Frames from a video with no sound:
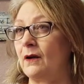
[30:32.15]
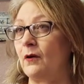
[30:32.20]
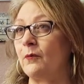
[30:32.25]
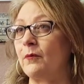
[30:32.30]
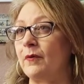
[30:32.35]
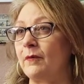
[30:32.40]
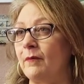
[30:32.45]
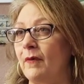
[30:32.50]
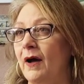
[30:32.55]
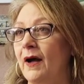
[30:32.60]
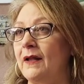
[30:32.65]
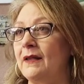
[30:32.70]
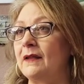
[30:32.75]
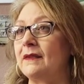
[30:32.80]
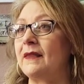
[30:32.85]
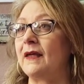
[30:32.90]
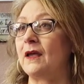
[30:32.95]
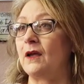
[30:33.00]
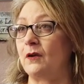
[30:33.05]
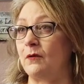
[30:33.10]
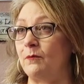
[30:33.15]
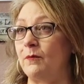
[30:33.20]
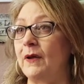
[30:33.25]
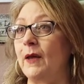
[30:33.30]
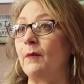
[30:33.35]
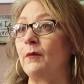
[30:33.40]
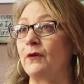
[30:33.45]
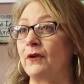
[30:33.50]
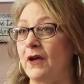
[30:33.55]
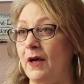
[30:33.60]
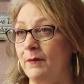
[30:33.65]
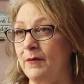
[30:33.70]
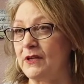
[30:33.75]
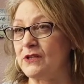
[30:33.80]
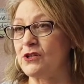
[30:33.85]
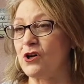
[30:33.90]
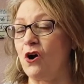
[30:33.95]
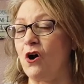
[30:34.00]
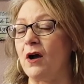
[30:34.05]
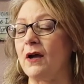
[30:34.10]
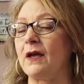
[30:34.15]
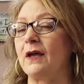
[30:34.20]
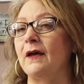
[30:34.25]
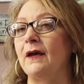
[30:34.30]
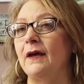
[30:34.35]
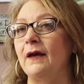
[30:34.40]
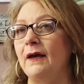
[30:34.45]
open mind that they can be able to come and talk,